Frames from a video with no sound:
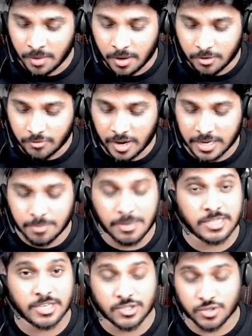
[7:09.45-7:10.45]

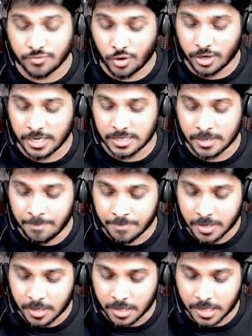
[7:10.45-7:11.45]
Fundamentals of audit,
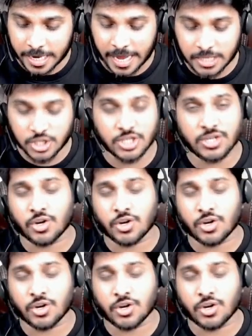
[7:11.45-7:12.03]
nature,